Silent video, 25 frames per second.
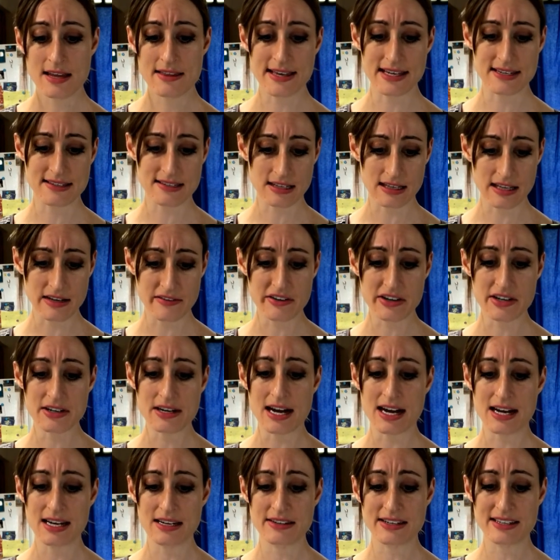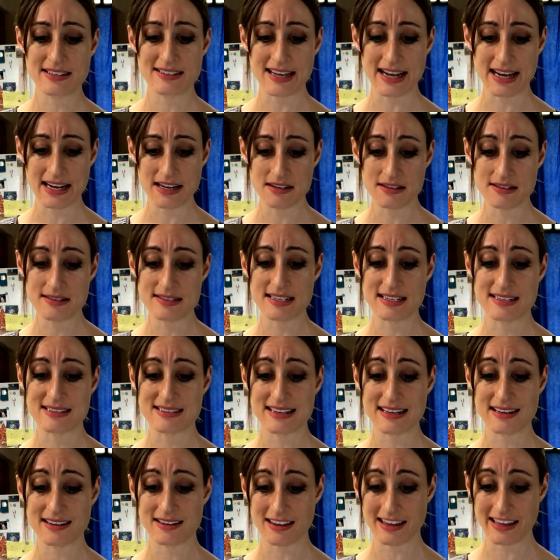that delivered on the title
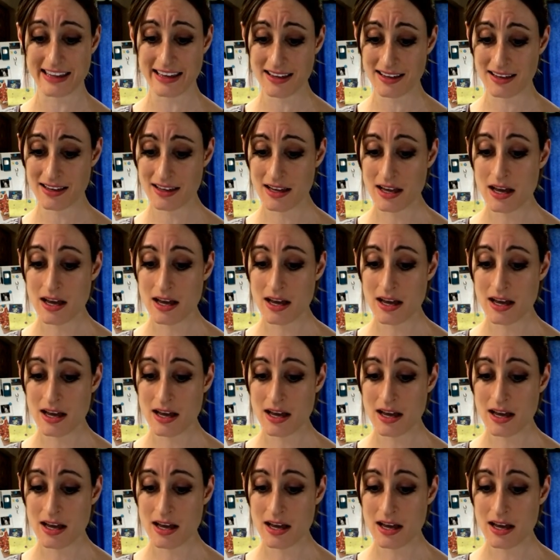succinctly,